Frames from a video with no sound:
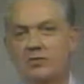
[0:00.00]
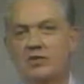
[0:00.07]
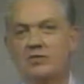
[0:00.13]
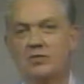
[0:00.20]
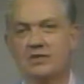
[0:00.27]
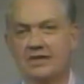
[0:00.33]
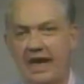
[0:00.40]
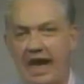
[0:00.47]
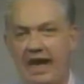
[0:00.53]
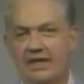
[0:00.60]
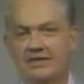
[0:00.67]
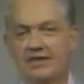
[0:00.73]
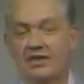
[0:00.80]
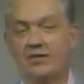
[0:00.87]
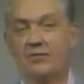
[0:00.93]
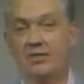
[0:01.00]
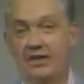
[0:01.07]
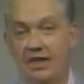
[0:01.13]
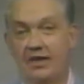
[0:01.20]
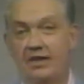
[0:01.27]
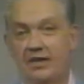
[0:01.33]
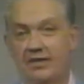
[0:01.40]
which was asked at the
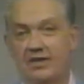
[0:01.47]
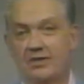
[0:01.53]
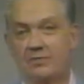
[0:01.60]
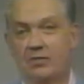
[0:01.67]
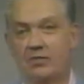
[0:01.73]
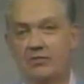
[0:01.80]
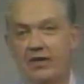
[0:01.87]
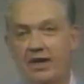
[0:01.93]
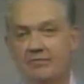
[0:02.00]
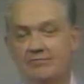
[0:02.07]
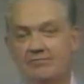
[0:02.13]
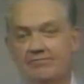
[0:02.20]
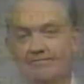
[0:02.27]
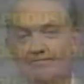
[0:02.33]
beginning of this program.